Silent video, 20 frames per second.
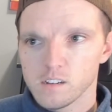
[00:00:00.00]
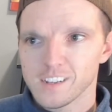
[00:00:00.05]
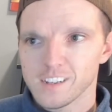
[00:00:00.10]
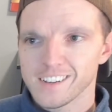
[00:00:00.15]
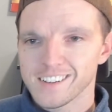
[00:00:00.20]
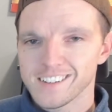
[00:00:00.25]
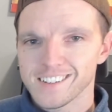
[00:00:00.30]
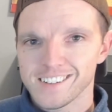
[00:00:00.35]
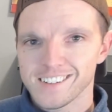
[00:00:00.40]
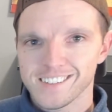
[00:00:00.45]

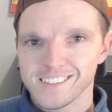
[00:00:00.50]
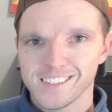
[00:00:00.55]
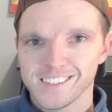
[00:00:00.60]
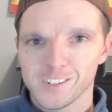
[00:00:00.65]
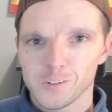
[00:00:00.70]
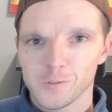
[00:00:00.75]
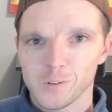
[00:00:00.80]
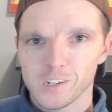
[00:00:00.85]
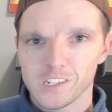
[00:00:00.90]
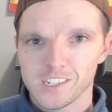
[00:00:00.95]

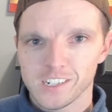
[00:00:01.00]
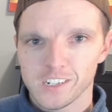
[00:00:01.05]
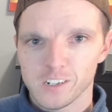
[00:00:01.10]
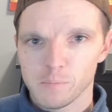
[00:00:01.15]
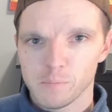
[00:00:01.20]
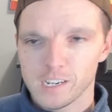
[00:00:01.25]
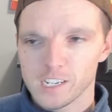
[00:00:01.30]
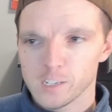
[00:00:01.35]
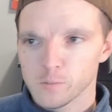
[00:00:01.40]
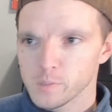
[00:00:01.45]
situation in
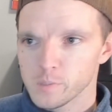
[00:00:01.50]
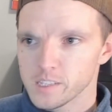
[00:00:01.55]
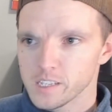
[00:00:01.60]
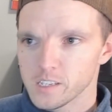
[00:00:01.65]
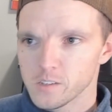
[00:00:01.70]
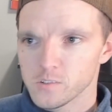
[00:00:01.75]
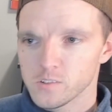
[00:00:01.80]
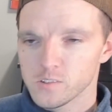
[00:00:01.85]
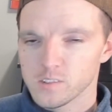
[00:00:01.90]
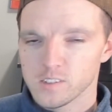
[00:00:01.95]
your basement
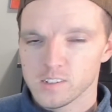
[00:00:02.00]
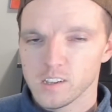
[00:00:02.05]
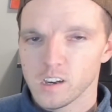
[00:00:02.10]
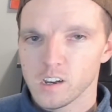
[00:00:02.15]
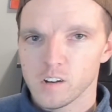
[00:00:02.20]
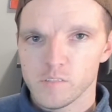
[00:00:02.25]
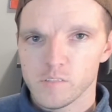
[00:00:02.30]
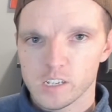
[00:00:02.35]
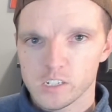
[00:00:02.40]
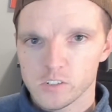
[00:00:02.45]
that uses a
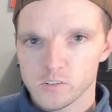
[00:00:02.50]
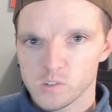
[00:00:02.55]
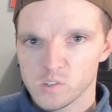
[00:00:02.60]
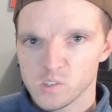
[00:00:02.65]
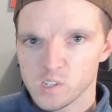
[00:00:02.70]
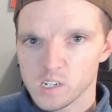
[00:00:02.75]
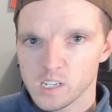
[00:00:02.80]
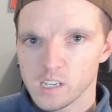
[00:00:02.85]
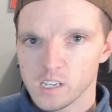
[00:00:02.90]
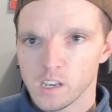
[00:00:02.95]
ton of
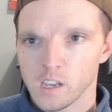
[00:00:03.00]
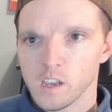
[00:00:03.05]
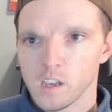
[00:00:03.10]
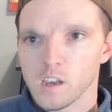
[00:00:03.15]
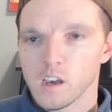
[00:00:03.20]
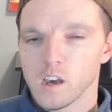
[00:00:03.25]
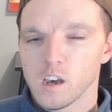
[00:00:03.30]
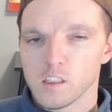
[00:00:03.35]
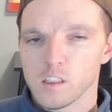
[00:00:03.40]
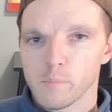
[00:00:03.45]
electricity,
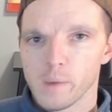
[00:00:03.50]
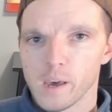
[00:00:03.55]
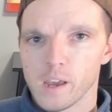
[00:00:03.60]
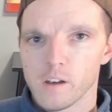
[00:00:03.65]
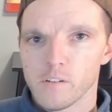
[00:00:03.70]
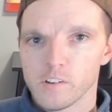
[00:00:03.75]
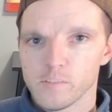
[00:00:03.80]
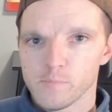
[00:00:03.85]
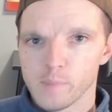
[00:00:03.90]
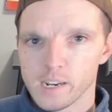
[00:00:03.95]
uh, the
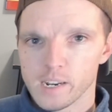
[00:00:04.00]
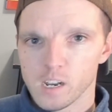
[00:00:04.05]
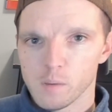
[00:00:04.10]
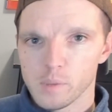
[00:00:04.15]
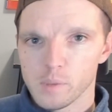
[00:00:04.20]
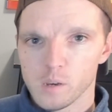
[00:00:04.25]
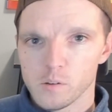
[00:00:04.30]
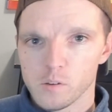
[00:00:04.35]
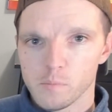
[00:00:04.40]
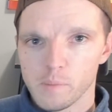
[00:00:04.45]
batteries might
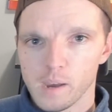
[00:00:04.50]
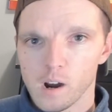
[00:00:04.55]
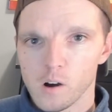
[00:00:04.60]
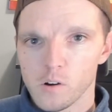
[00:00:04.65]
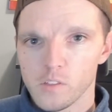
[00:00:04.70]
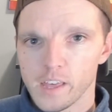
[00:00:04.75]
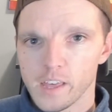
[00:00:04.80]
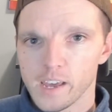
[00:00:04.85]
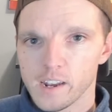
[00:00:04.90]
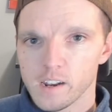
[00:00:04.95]
not be able to
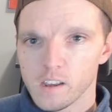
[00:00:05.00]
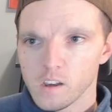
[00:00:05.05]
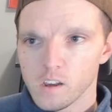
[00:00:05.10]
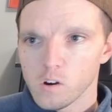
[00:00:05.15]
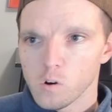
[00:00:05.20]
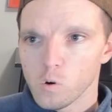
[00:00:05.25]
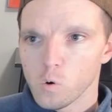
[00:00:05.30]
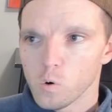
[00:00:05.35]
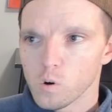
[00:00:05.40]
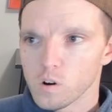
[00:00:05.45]
power that.
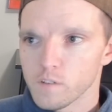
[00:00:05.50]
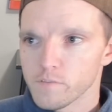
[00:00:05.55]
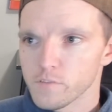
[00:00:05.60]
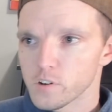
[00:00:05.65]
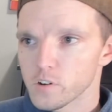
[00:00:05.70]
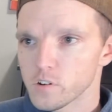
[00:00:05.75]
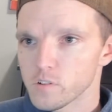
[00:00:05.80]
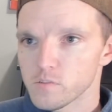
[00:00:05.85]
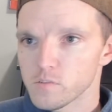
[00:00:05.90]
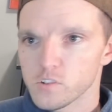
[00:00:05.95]
Or
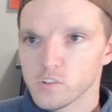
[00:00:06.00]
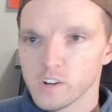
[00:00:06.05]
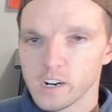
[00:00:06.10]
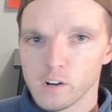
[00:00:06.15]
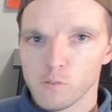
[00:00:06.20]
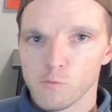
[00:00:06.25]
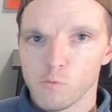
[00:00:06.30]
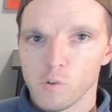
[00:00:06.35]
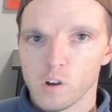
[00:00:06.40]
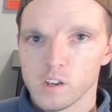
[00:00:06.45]
if you're
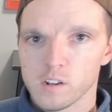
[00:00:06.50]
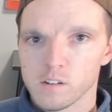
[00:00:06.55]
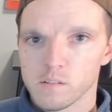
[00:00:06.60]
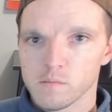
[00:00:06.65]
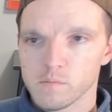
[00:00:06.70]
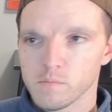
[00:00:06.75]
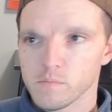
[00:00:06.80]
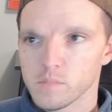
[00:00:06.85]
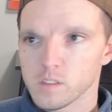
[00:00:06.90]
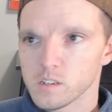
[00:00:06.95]
trying to
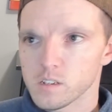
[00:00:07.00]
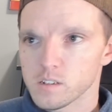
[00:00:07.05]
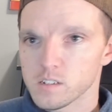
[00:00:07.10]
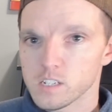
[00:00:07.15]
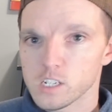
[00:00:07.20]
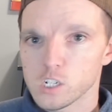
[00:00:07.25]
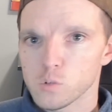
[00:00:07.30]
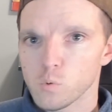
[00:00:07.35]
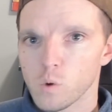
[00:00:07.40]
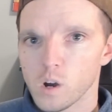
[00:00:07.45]
run the
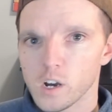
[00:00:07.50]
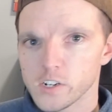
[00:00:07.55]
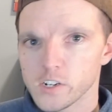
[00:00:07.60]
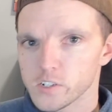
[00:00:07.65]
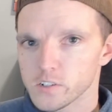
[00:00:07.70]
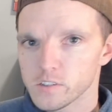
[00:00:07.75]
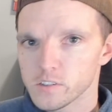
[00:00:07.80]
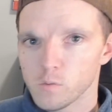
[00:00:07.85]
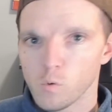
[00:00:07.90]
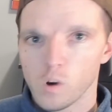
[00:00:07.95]

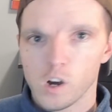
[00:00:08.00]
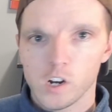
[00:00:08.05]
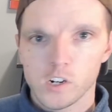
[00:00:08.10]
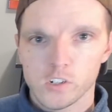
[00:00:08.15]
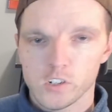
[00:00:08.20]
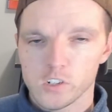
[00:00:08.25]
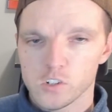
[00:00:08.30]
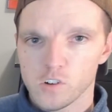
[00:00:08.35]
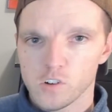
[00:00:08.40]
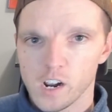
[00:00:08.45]
dishwasher and the
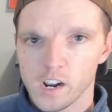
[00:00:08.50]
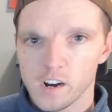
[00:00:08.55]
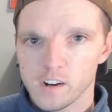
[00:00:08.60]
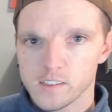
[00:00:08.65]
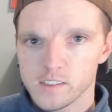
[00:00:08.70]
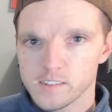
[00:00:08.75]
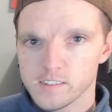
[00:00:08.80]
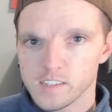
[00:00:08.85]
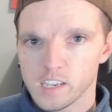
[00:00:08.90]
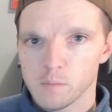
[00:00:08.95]
washer and dryer
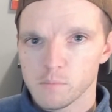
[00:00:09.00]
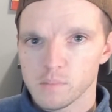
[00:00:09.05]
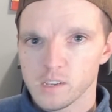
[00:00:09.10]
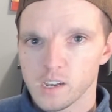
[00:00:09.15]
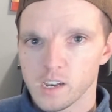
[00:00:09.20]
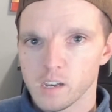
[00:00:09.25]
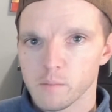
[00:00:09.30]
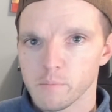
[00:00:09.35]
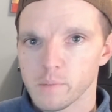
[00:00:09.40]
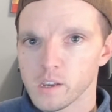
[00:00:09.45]
at the same
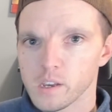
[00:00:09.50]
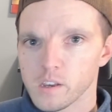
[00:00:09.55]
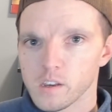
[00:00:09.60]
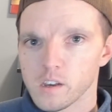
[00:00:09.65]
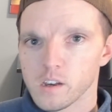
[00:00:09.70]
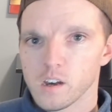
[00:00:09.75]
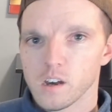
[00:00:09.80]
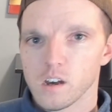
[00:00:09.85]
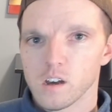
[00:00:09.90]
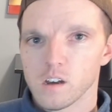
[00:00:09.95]
time,
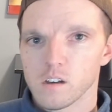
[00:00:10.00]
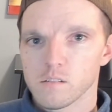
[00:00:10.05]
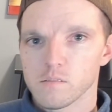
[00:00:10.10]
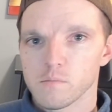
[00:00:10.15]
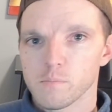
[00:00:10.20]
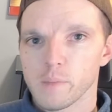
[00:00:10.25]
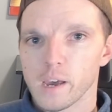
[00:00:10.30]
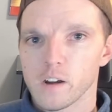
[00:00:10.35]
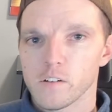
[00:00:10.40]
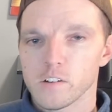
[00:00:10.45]
uh,
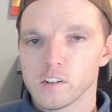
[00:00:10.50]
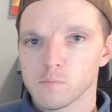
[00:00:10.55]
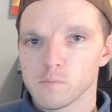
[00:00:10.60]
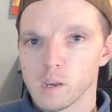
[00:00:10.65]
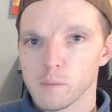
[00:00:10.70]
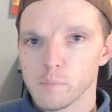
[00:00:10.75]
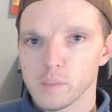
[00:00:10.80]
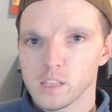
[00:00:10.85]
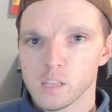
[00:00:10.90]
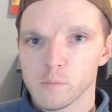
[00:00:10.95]
batteries
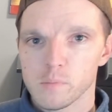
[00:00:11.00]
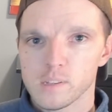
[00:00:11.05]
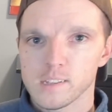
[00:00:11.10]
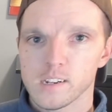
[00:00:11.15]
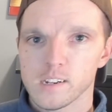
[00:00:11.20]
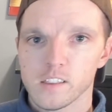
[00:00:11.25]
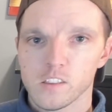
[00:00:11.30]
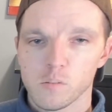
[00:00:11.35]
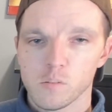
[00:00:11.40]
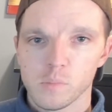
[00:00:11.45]
might be
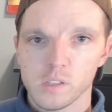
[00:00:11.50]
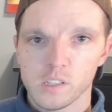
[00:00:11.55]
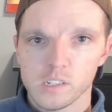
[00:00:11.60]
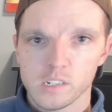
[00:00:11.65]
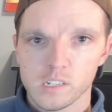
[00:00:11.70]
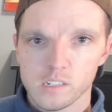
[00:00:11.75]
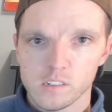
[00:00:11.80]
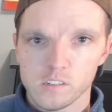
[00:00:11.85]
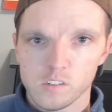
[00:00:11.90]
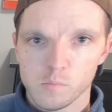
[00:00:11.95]
limited in their
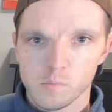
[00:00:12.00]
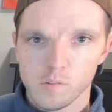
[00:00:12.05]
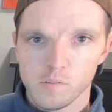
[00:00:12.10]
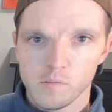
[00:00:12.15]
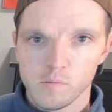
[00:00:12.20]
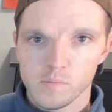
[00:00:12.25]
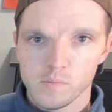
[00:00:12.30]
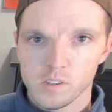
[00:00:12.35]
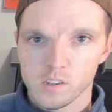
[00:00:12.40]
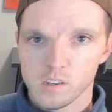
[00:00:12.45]
ability
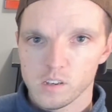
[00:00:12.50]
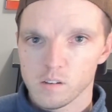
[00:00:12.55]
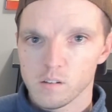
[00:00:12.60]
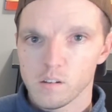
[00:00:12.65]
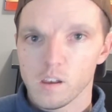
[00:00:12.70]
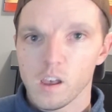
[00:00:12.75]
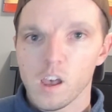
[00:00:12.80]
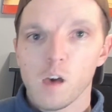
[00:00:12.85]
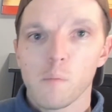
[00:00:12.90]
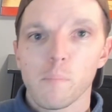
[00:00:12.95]
to,
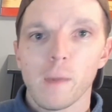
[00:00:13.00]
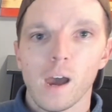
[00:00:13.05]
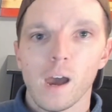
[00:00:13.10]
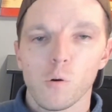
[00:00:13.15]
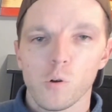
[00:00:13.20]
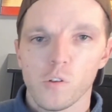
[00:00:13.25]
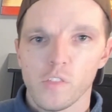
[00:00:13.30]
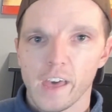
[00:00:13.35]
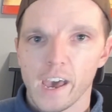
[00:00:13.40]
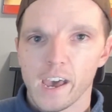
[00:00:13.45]
to
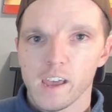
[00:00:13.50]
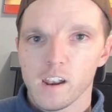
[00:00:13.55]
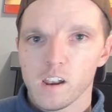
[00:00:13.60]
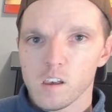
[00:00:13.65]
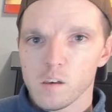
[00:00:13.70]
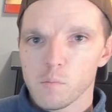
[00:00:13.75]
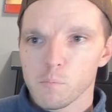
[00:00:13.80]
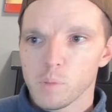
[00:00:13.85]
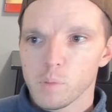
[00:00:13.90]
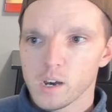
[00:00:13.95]
power
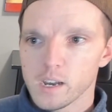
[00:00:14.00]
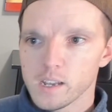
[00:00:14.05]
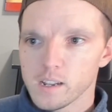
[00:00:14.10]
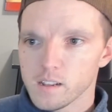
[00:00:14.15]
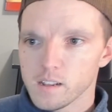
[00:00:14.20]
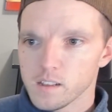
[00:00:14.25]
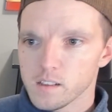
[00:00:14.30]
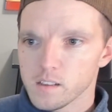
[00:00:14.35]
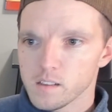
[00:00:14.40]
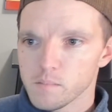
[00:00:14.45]
that.
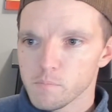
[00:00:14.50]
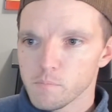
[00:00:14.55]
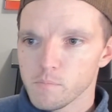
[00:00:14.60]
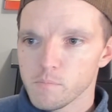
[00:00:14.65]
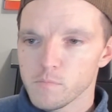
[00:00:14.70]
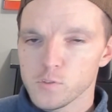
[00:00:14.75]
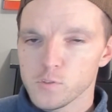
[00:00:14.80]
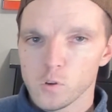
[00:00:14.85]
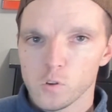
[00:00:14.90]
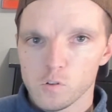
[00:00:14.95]
But
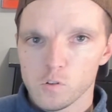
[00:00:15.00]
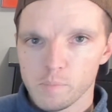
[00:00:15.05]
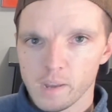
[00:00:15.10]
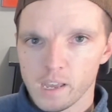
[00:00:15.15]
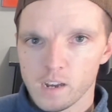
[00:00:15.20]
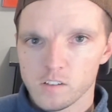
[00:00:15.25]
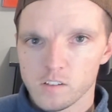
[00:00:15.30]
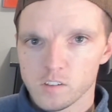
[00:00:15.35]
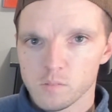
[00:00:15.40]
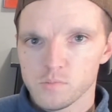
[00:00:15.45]
solar
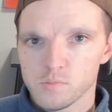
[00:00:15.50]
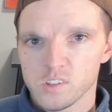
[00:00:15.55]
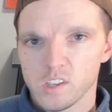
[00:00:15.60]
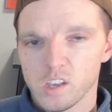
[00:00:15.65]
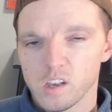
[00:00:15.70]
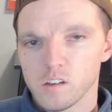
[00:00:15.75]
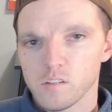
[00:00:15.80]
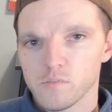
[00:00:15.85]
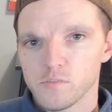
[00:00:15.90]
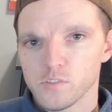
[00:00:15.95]
panels
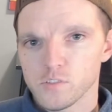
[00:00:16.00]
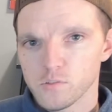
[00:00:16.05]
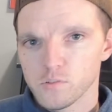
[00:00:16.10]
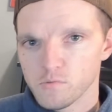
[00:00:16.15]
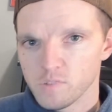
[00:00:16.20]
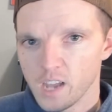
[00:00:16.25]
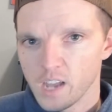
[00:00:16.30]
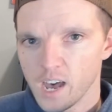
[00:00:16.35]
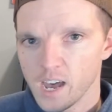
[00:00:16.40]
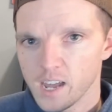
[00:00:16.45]
themselves
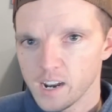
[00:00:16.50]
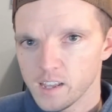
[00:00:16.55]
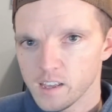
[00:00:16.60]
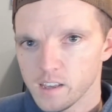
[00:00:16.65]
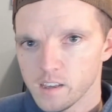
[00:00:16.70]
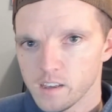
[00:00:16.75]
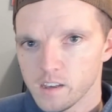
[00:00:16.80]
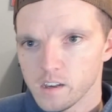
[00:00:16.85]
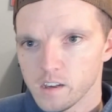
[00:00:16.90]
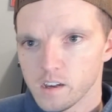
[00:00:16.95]
do not
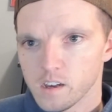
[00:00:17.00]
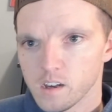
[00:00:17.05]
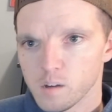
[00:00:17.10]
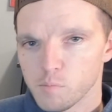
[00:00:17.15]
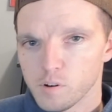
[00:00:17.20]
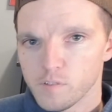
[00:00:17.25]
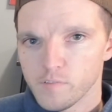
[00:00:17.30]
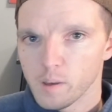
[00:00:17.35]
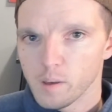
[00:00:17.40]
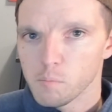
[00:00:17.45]

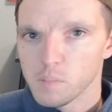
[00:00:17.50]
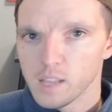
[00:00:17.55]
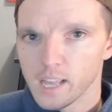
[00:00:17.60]
uh, prevent